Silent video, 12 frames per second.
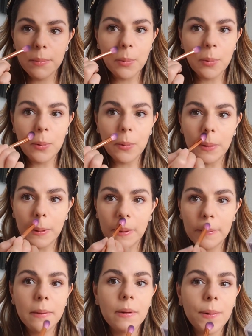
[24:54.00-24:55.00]
more
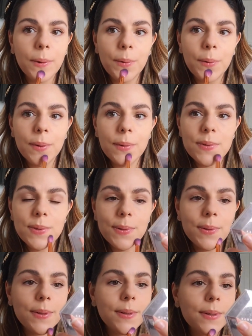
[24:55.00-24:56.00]
oils
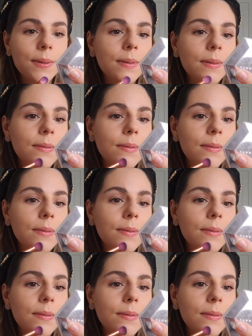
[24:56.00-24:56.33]
going on.